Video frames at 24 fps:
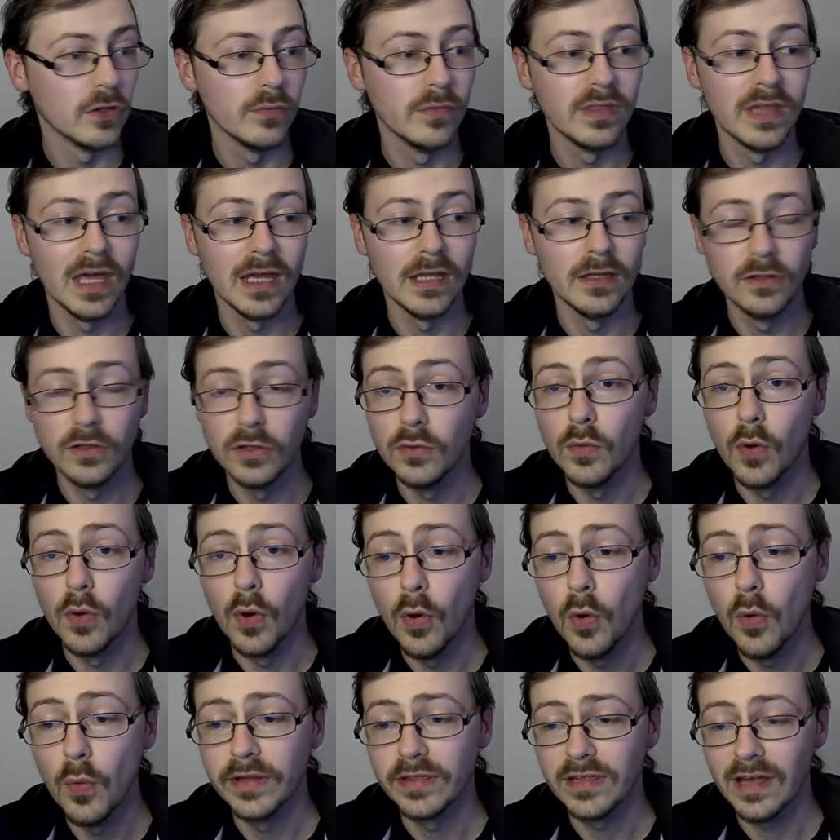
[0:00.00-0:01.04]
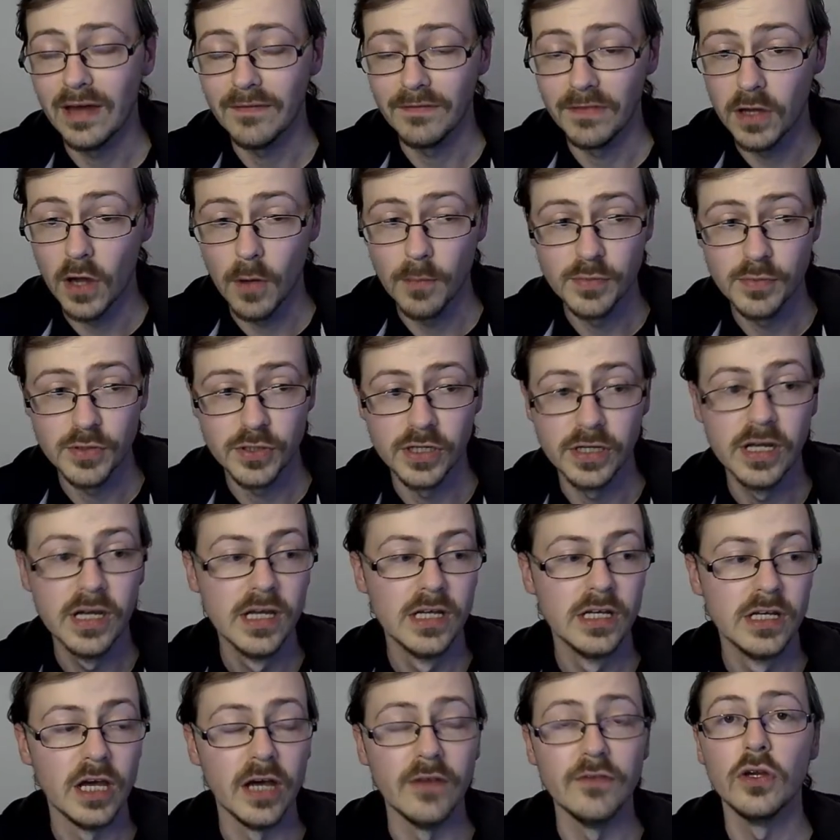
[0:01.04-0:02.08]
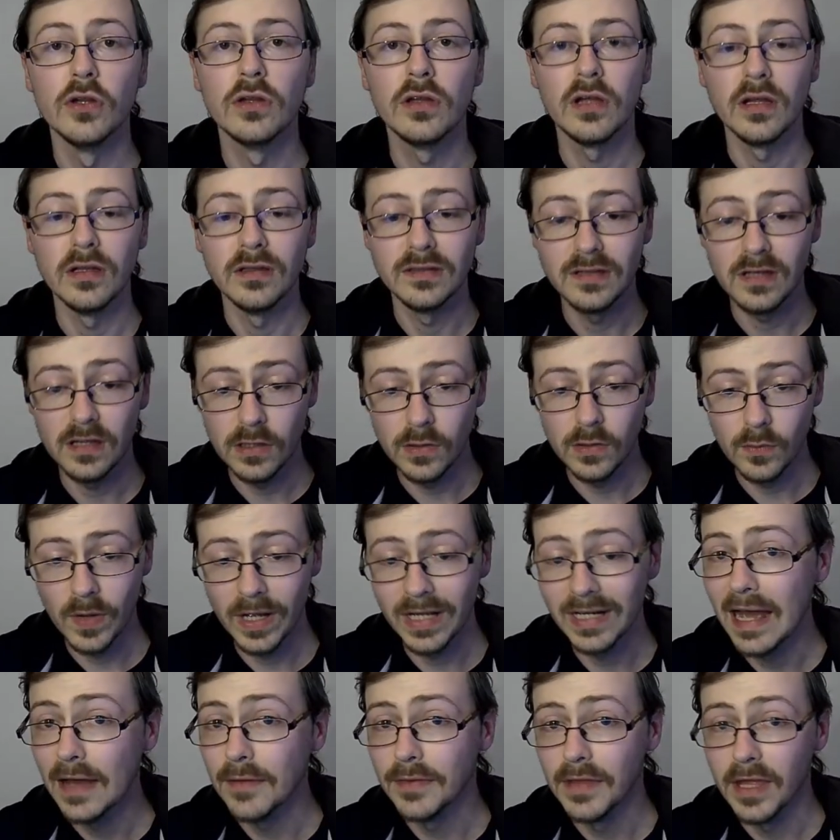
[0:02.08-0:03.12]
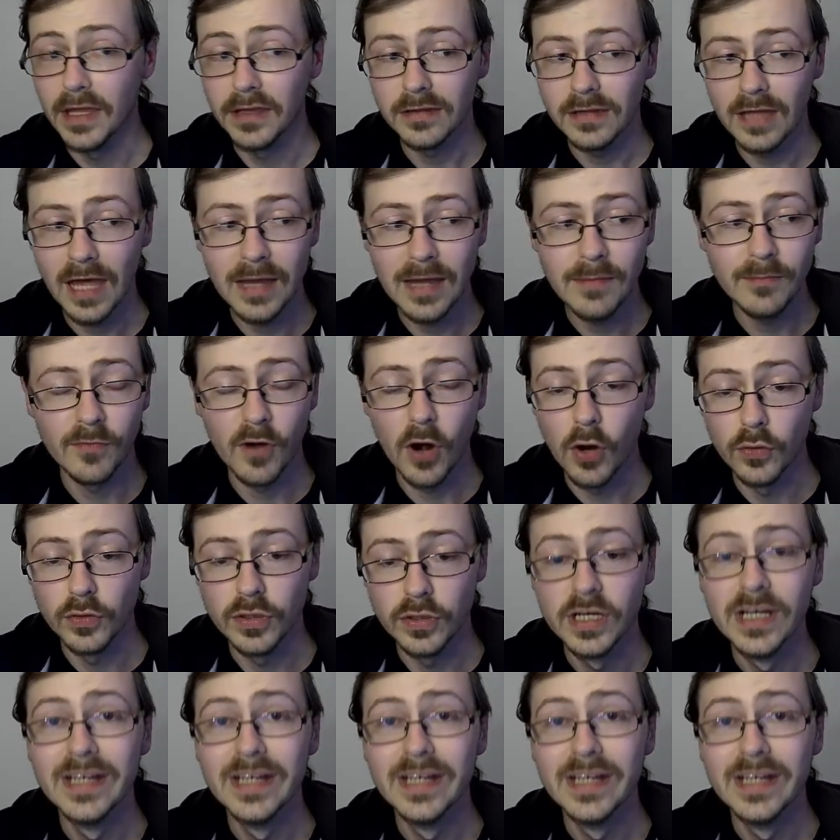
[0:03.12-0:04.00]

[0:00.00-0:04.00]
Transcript: They do always have the option of just continuing down that same road